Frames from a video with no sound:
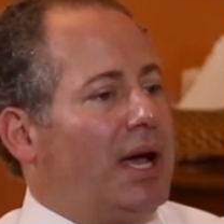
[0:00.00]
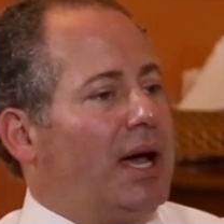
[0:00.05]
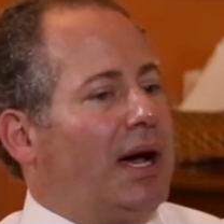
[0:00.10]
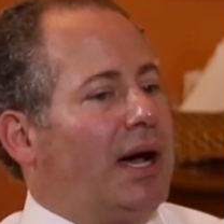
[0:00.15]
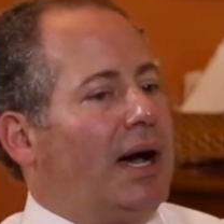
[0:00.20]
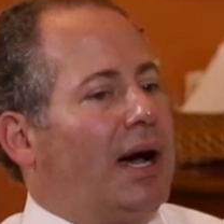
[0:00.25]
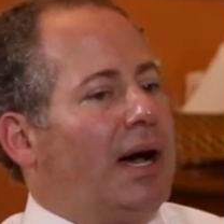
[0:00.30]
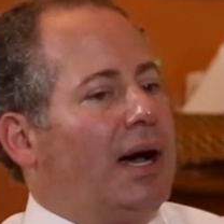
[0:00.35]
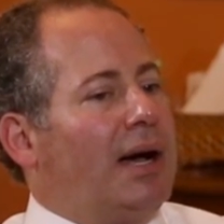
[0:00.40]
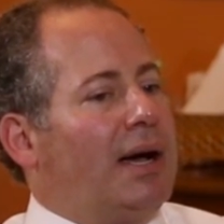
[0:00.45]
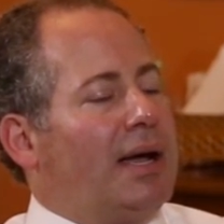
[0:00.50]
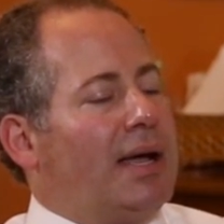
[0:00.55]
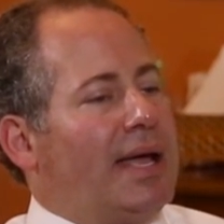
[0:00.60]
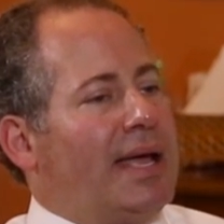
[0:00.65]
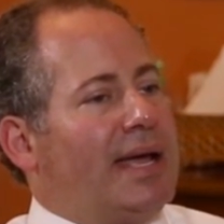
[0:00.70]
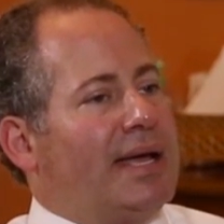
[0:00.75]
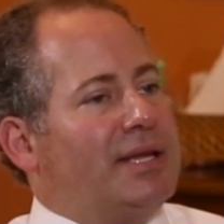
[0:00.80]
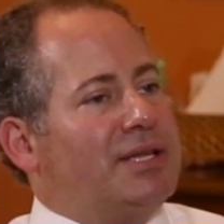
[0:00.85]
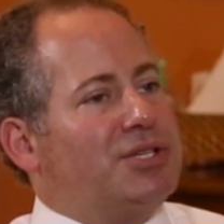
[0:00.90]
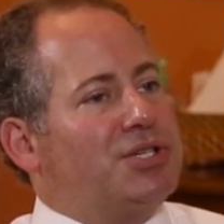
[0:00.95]

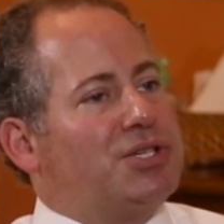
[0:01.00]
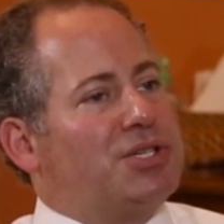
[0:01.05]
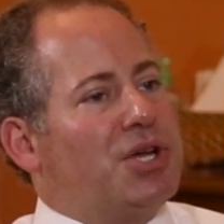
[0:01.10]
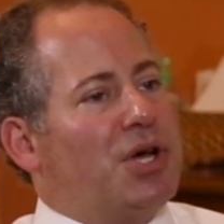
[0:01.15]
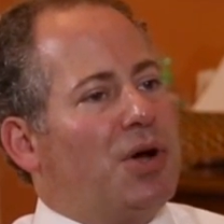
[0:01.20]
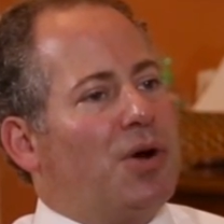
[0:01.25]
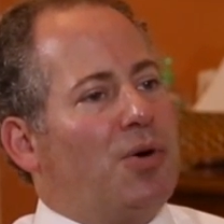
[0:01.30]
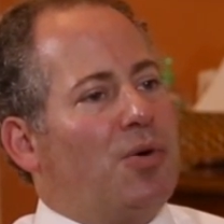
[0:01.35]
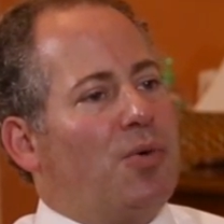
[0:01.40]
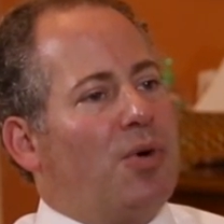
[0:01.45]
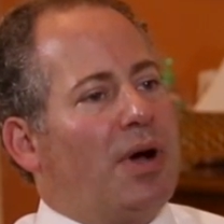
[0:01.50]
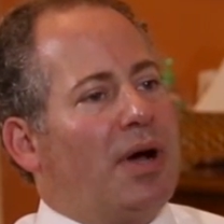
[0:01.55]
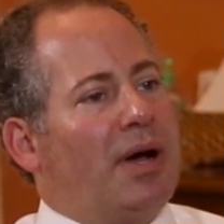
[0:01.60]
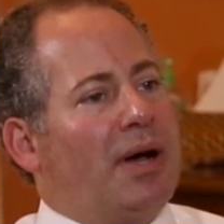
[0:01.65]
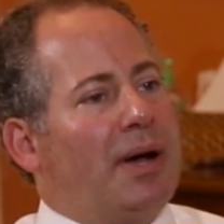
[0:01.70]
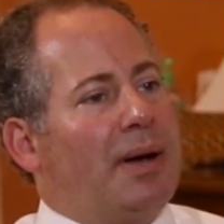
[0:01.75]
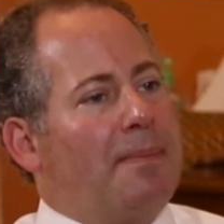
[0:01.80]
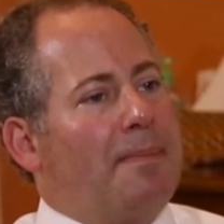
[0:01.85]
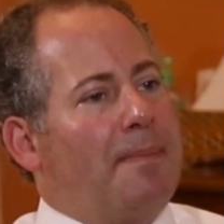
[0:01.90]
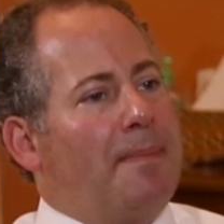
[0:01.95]
And
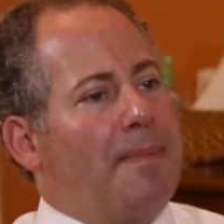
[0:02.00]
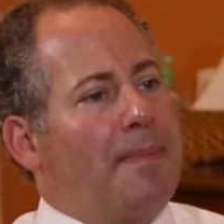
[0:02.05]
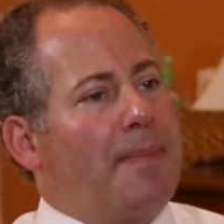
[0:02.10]
so,